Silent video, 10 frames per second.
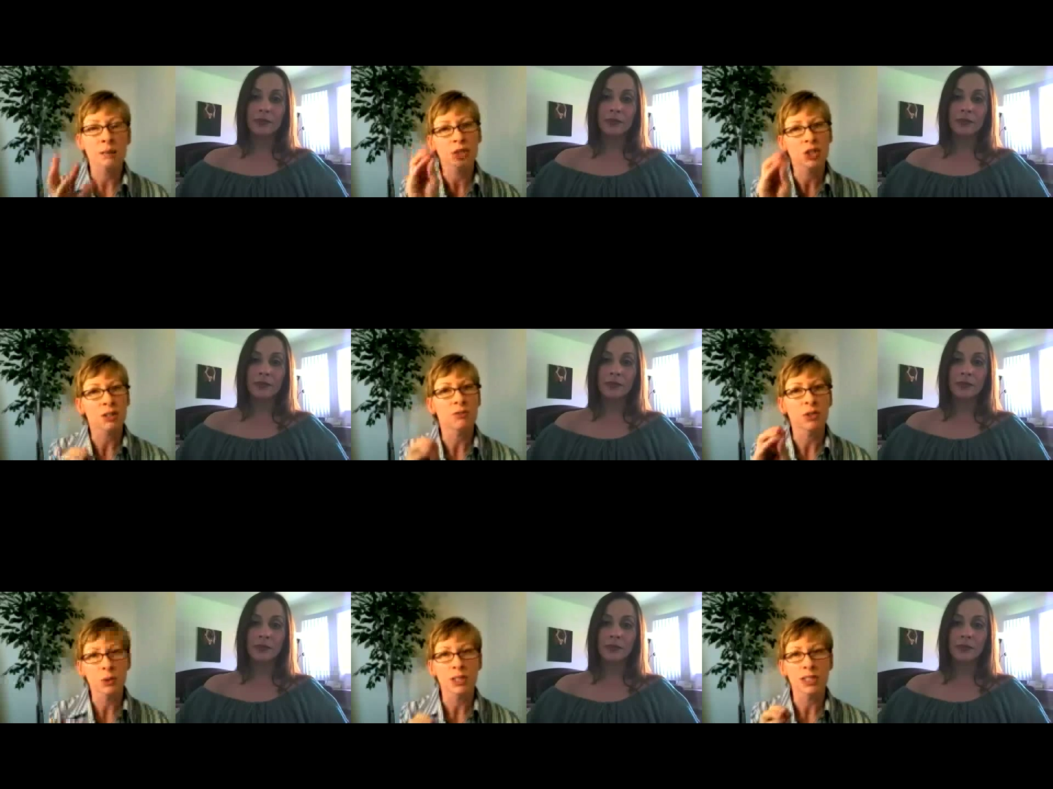Speaker 1: I'm just looking for
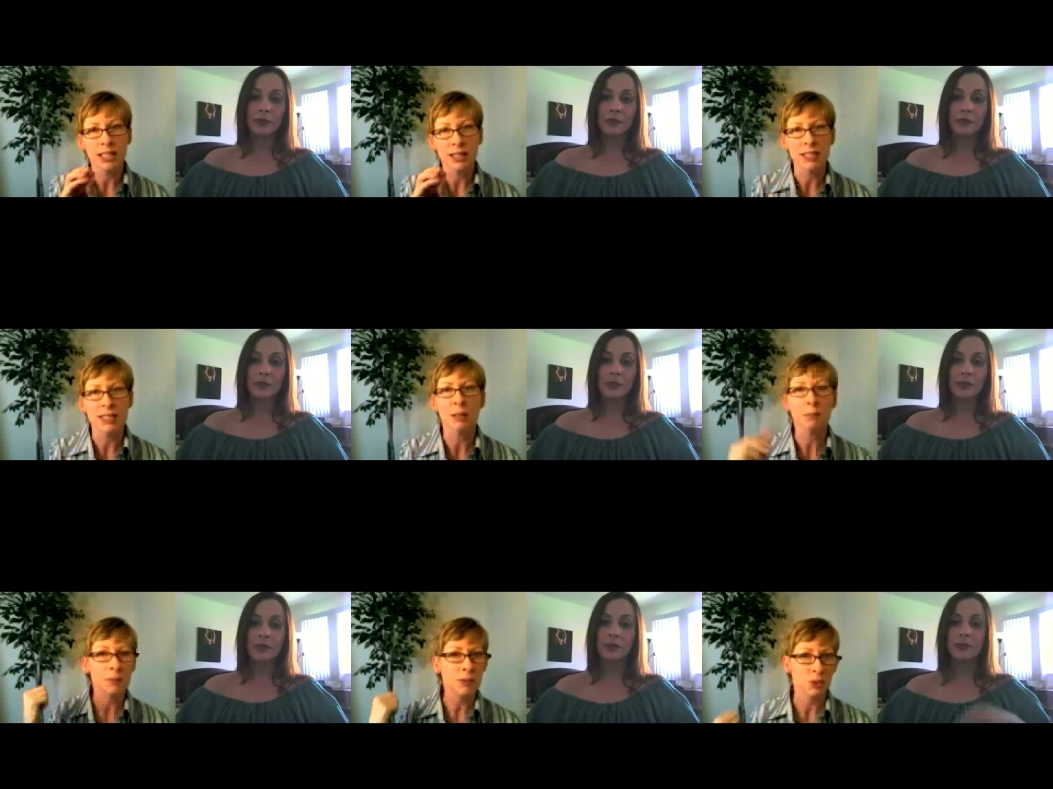you to give a
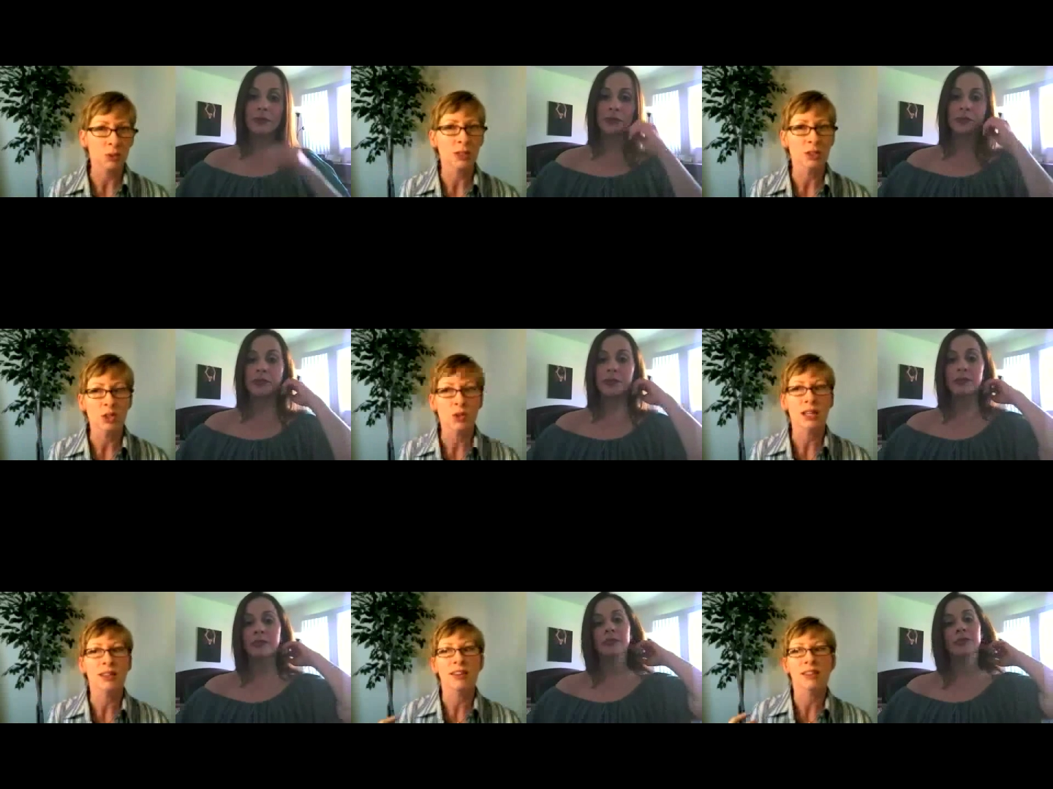tip to readers so
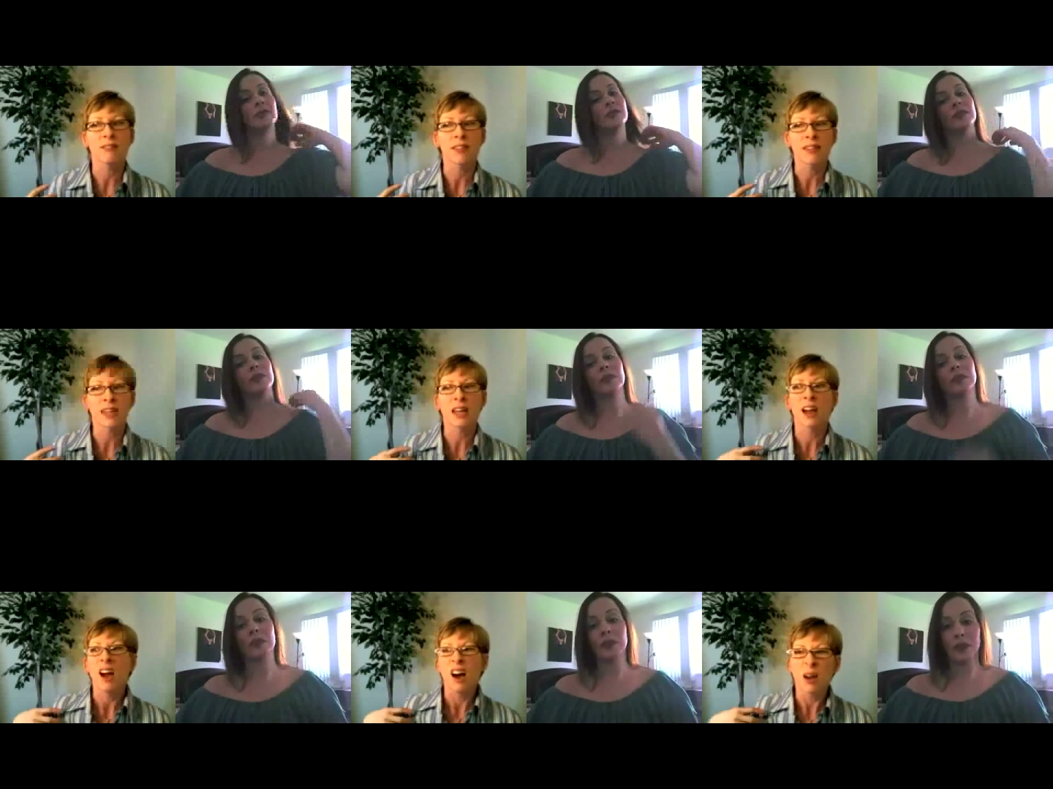that they, if they think,
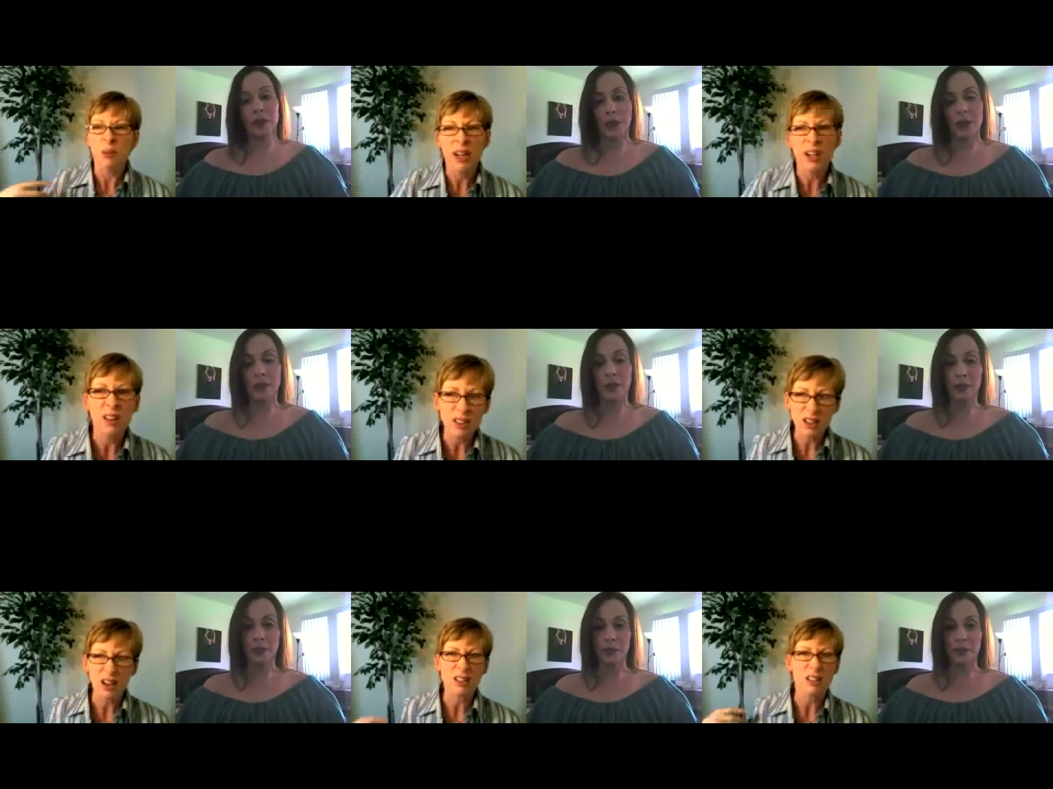I'm writing all this
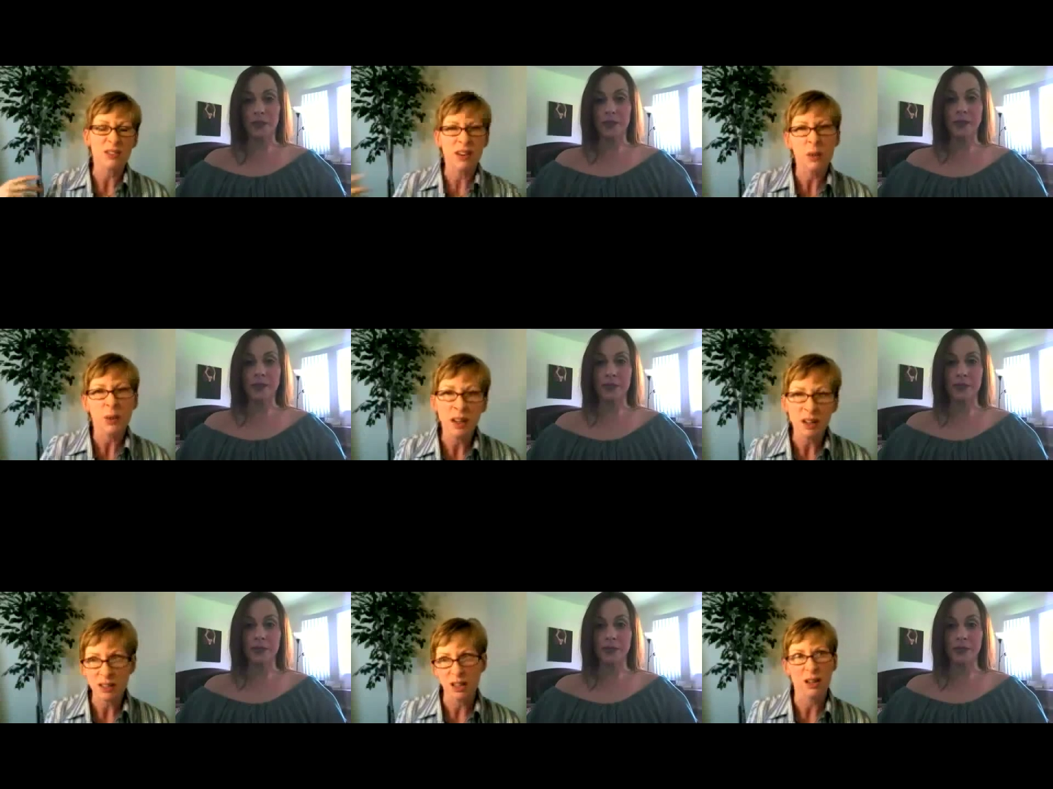content for everyone
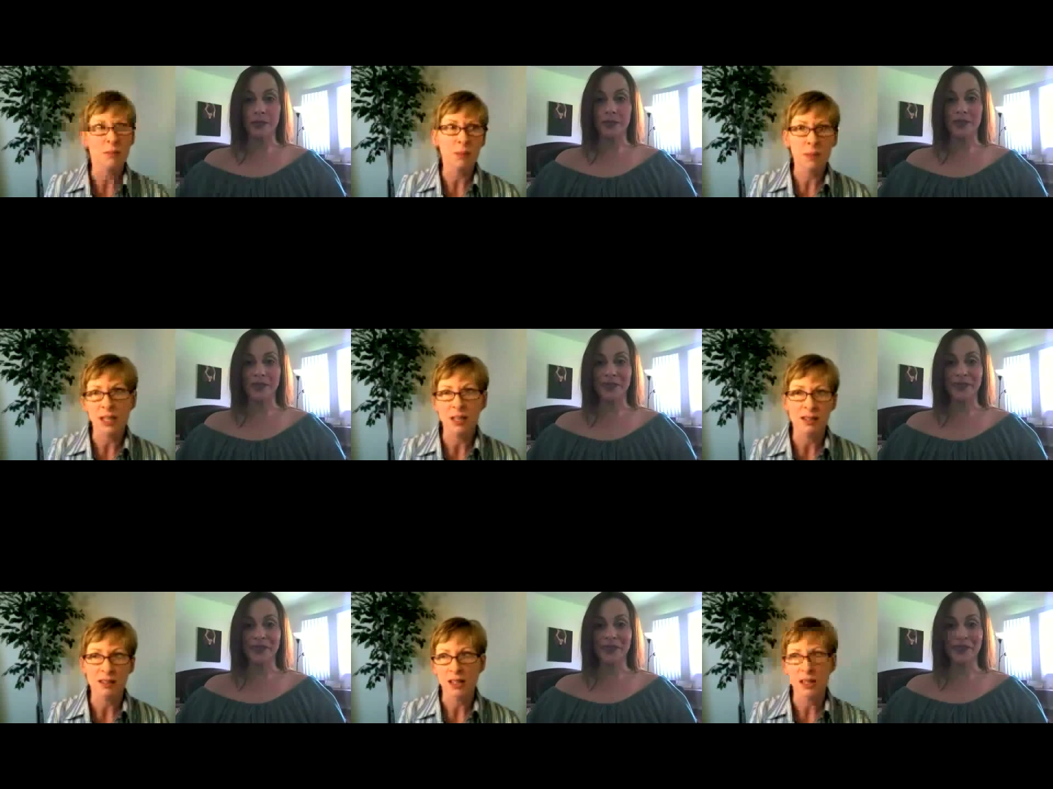else and I might be getting
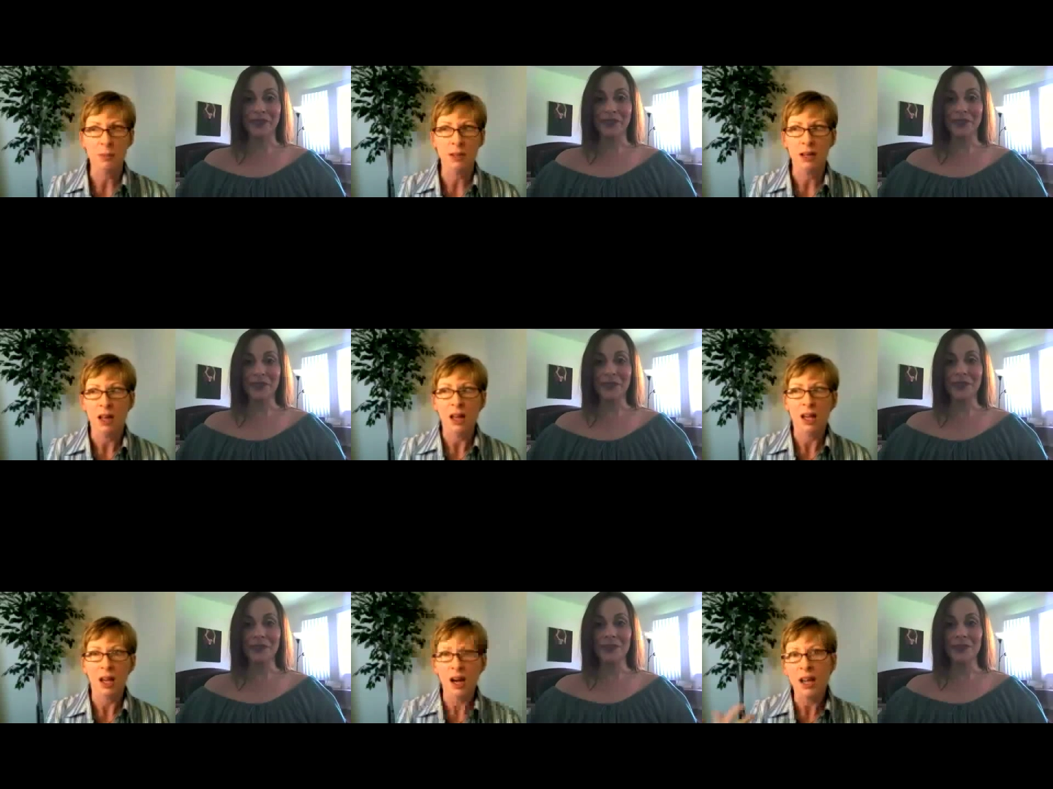this link, but
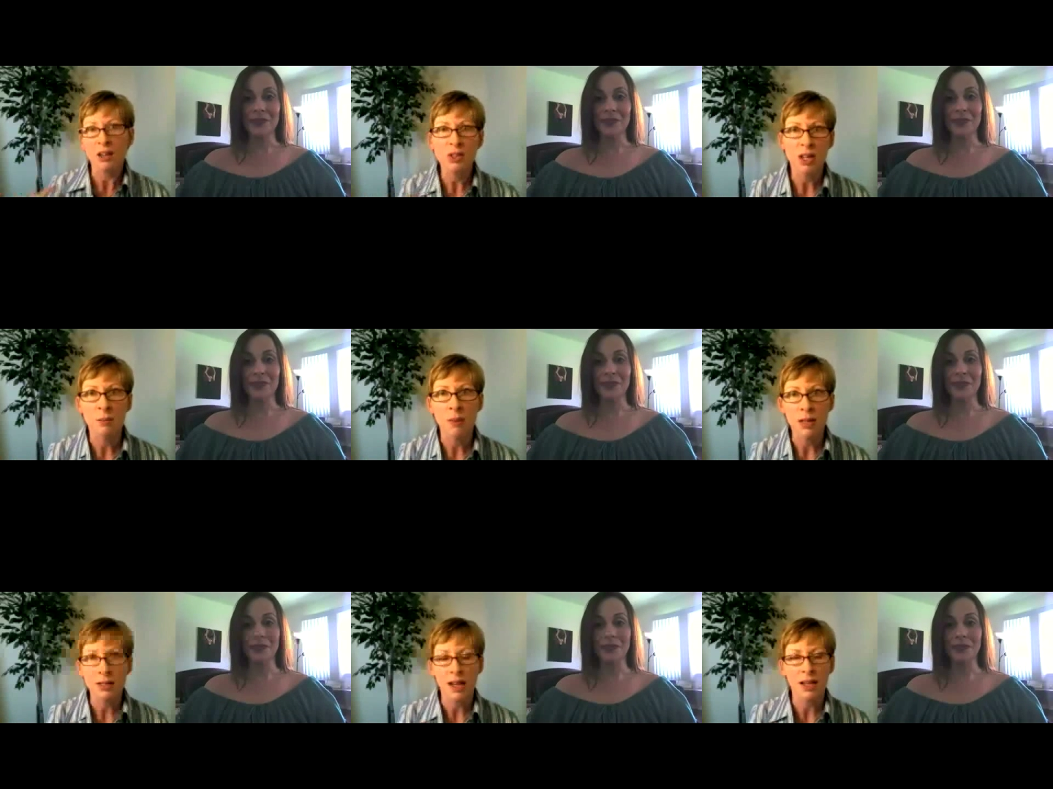can I use that on my
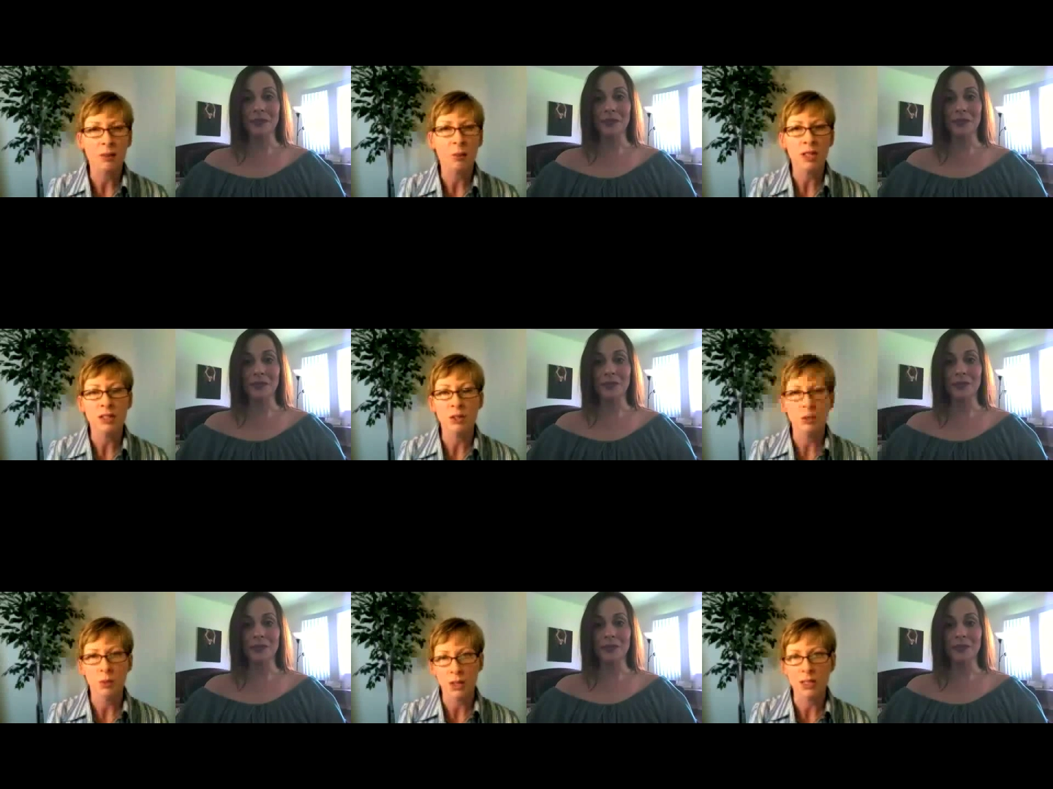site? What is your
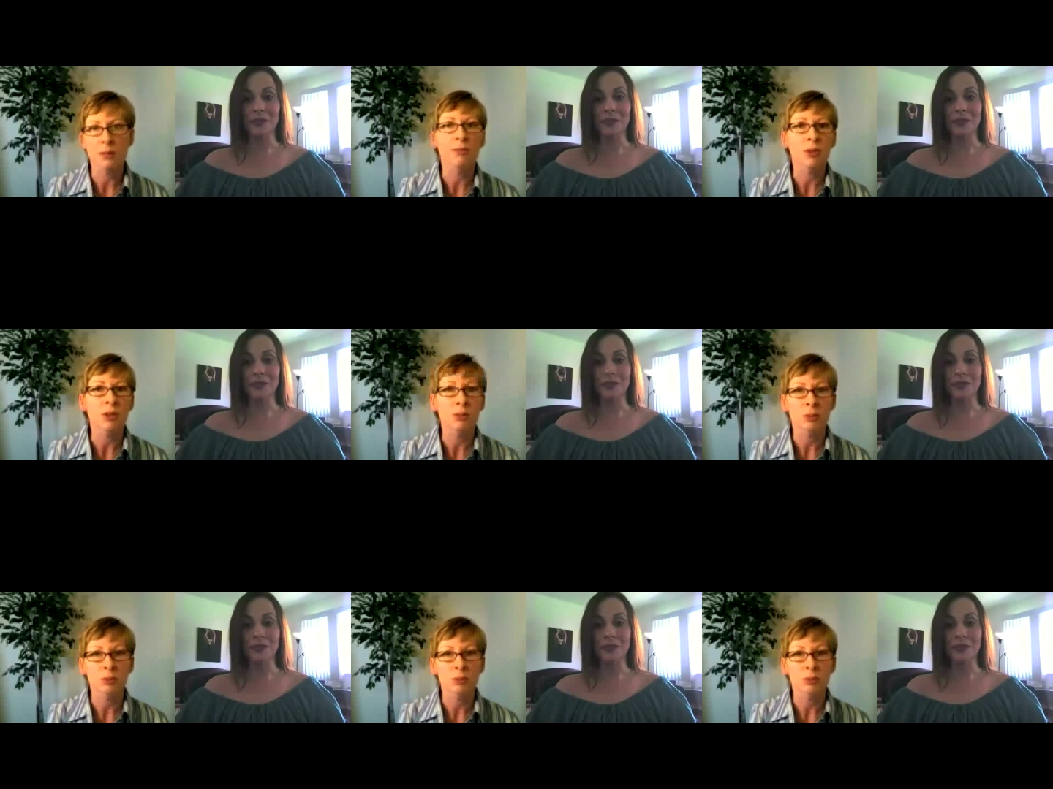one tip for